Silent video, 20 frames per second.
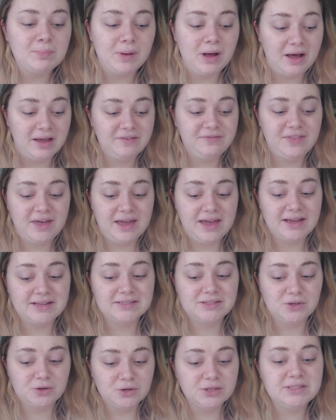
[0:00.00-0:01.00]
But if they're
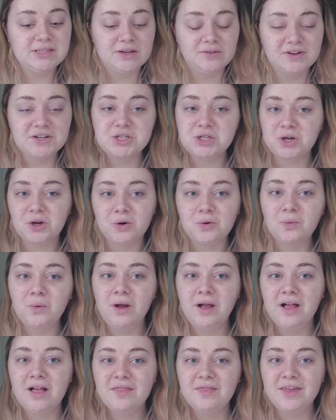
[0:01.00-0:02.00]
as good as the original,
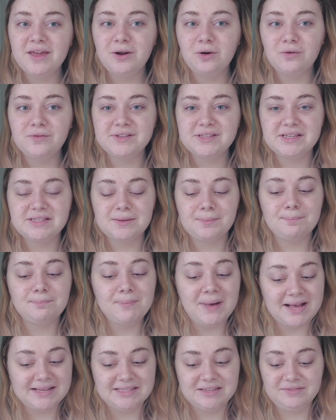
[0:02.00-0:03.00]
then obviously it's a
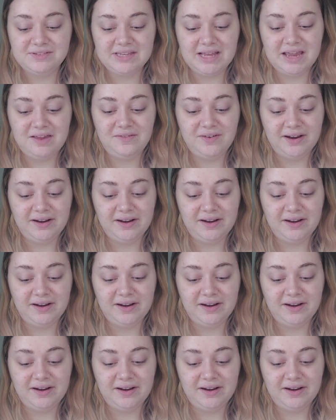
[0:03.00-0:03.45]
massive saving.